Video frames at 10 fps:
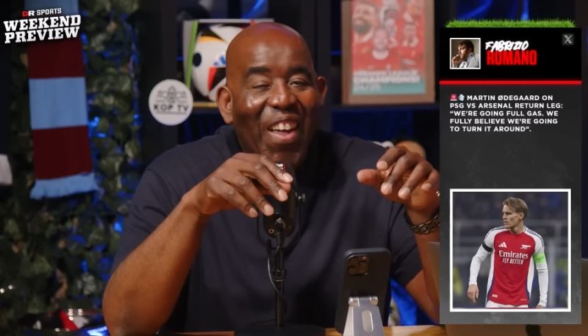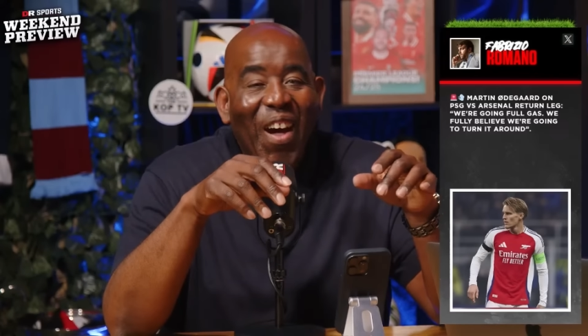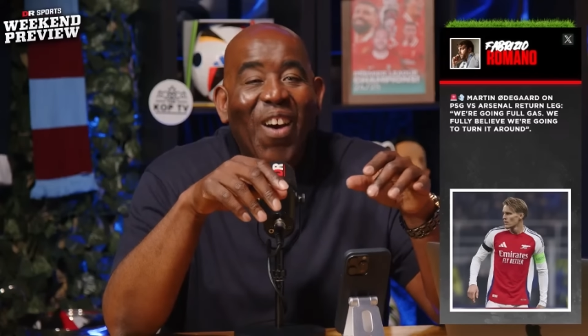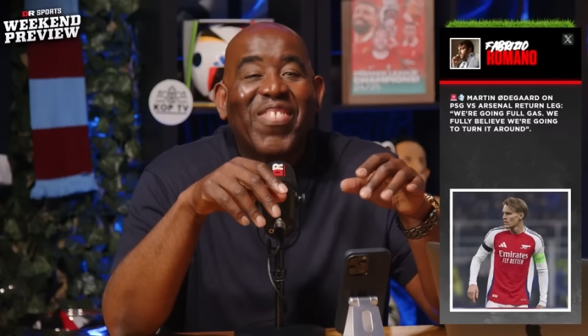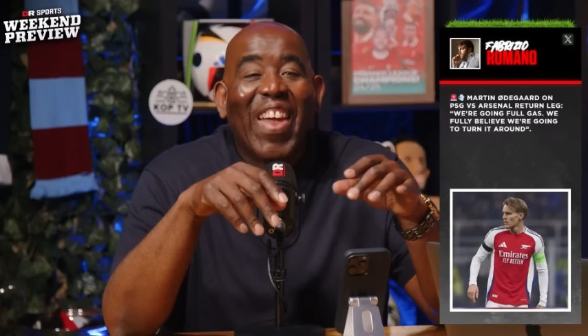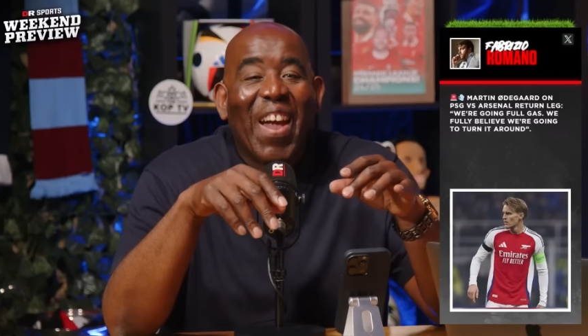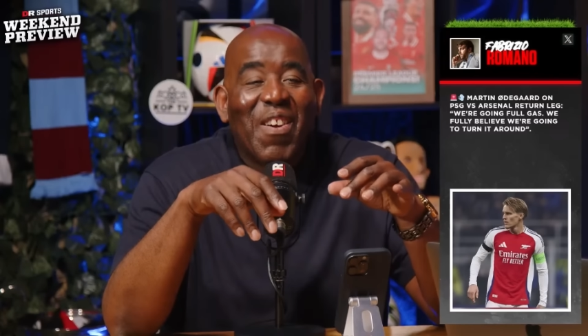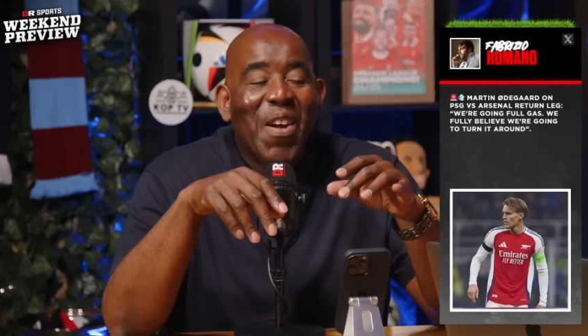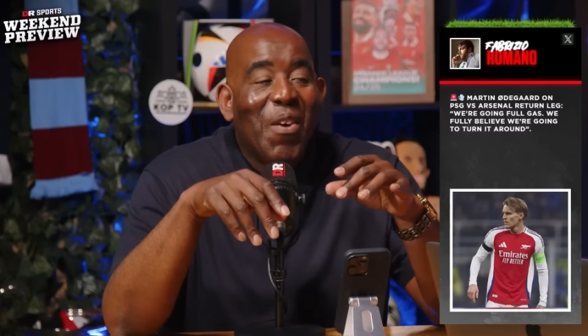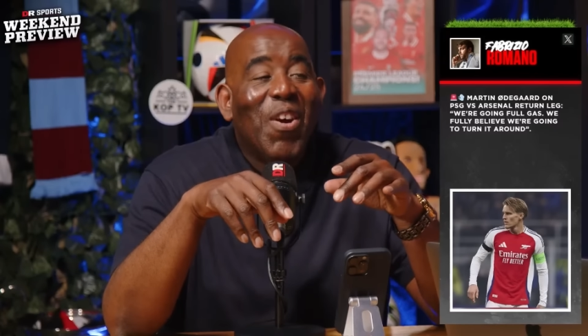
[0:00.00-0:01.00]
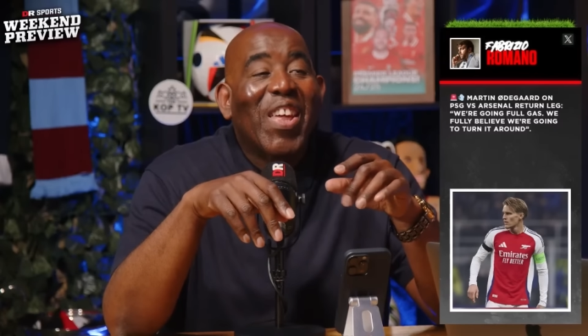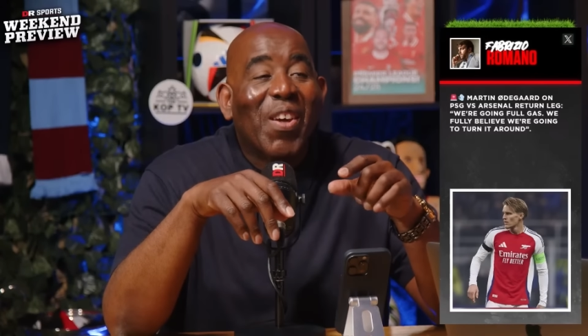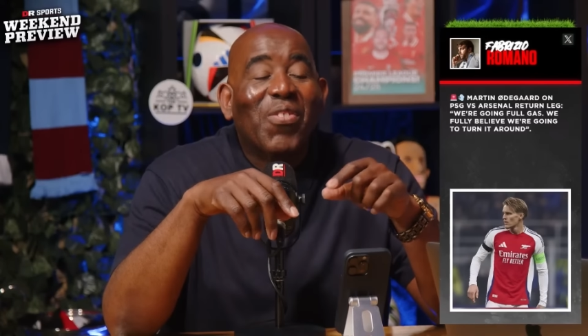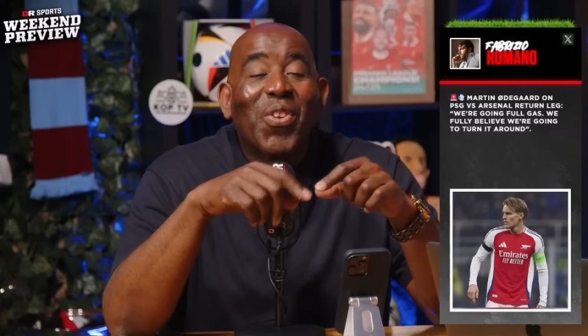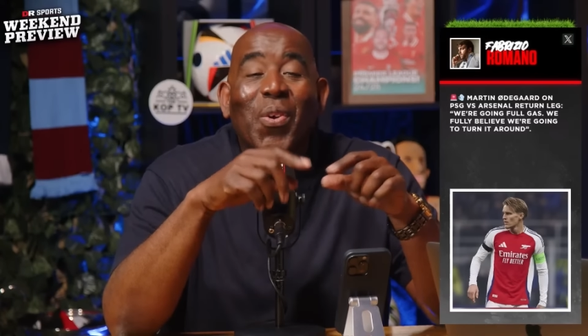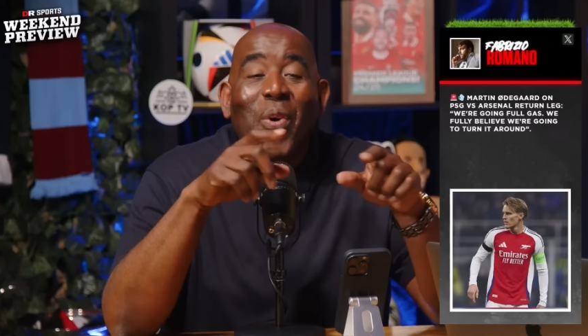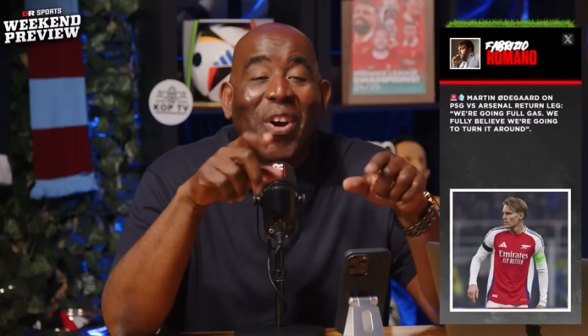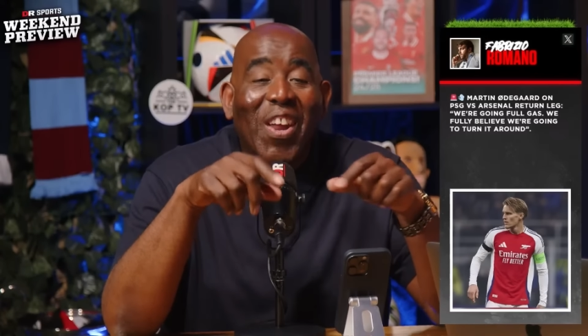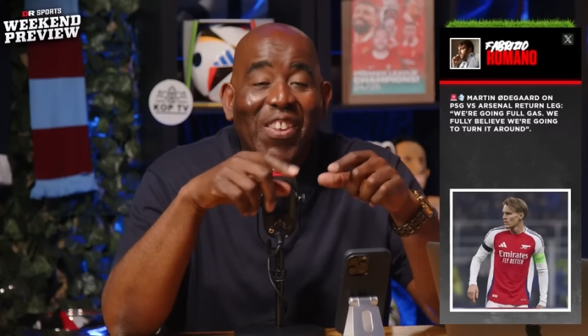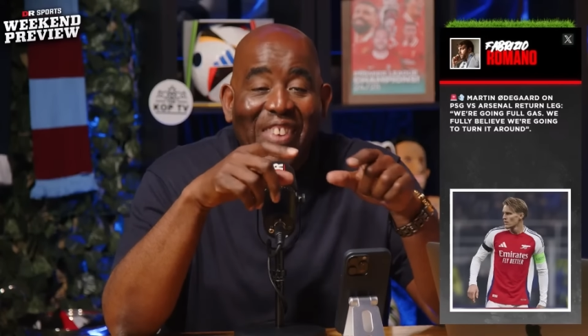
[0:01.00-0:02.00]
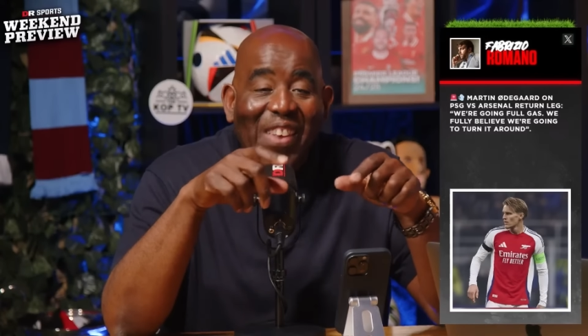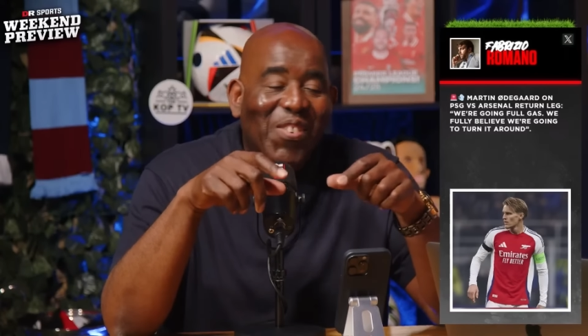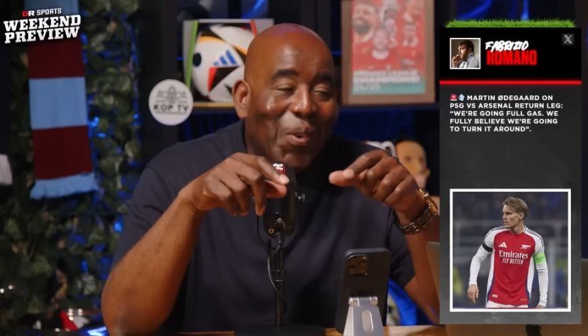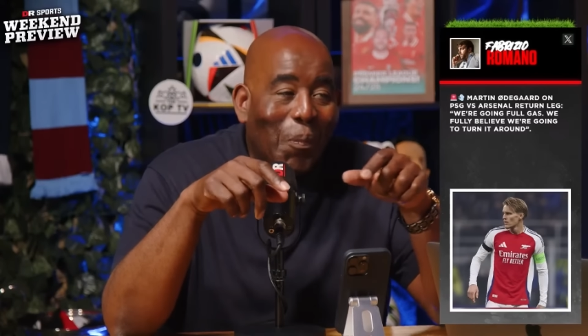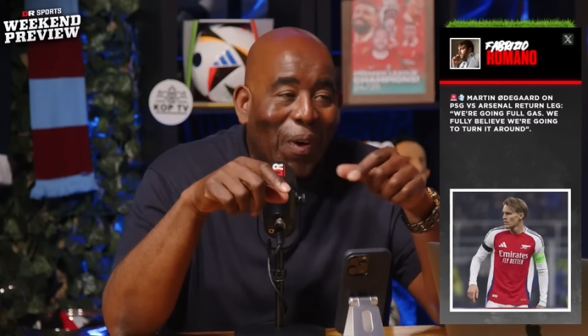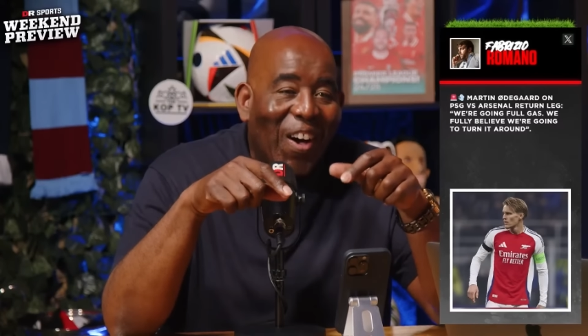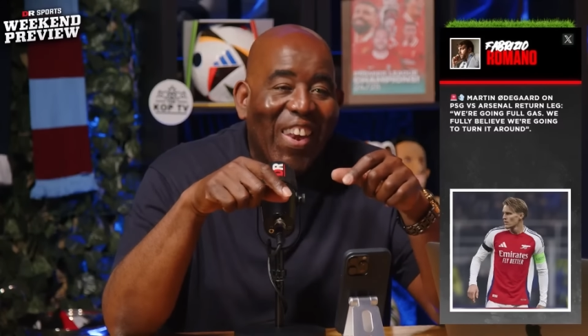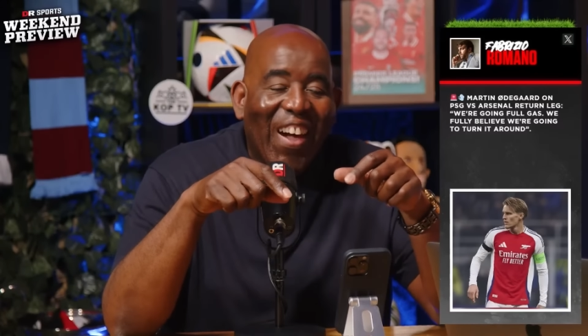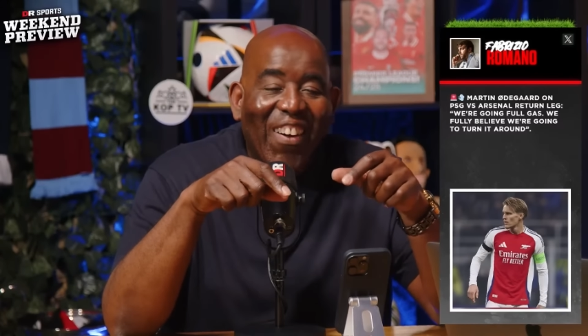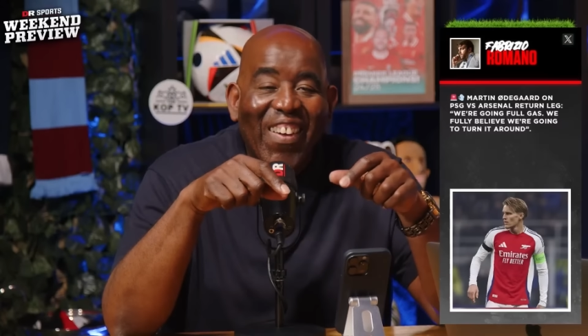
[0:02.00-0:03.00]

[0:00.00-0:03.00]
I say when it comes to the organisational part now,